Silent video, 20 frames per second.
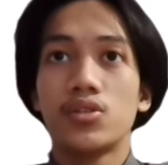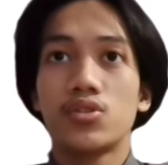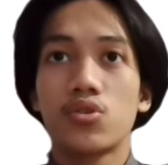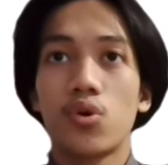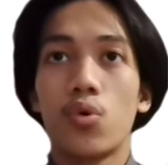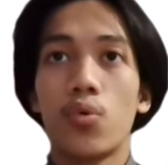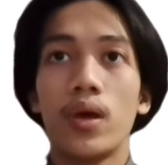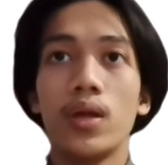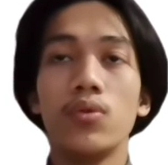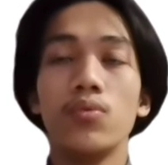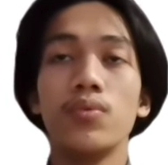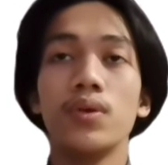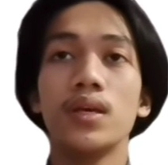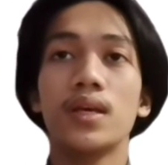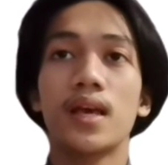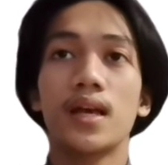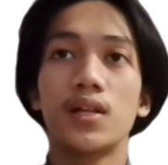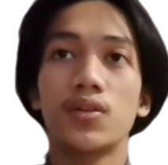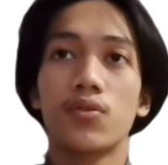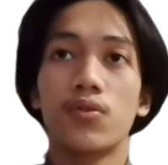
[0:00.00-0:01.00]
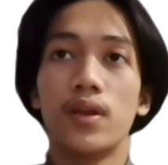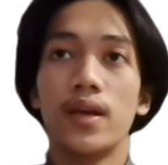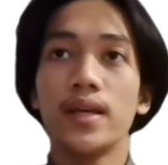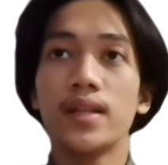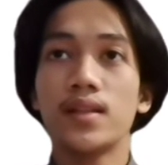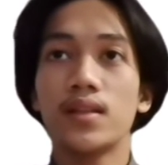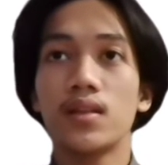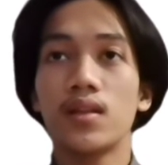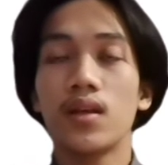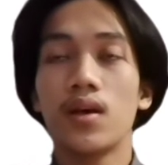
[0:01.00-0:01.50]
So when we
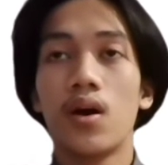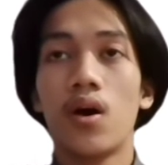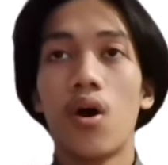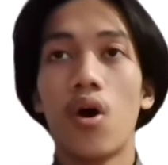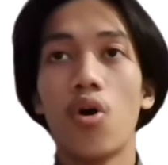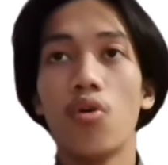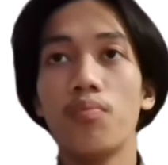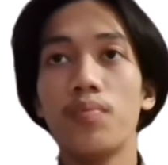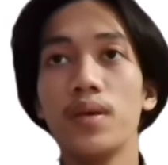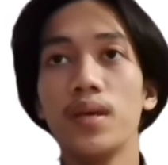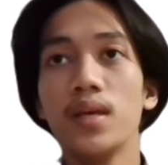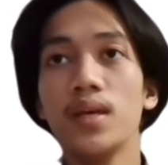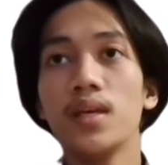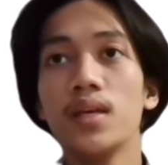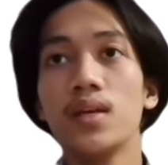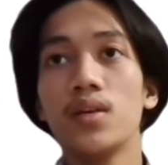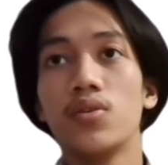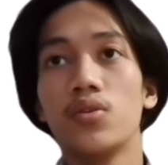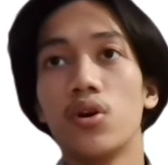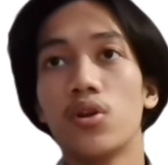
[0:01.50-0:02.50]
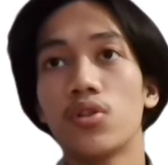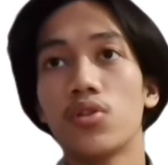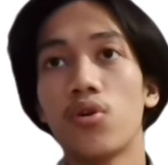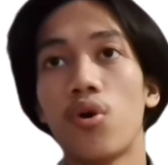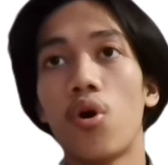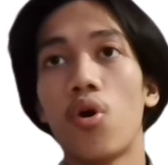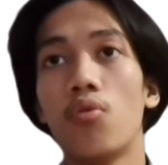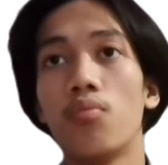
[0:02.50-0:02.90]
calculate OA dot